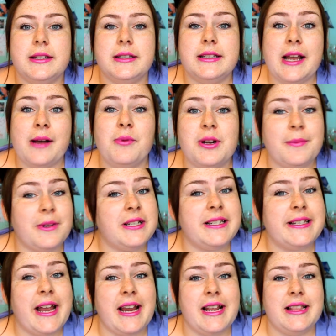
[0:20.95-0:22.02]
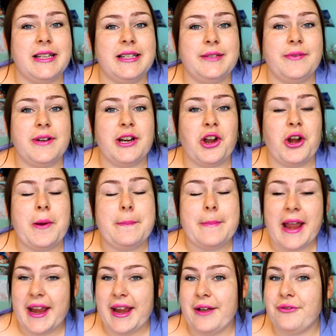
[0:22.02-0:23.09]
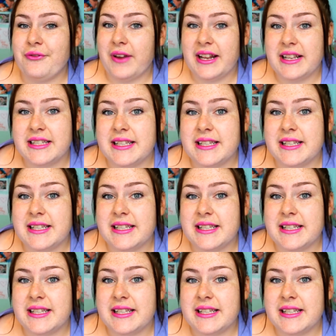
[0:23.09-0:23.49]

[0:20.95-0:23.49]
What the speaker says: Now, what I'm going to say in this video may offend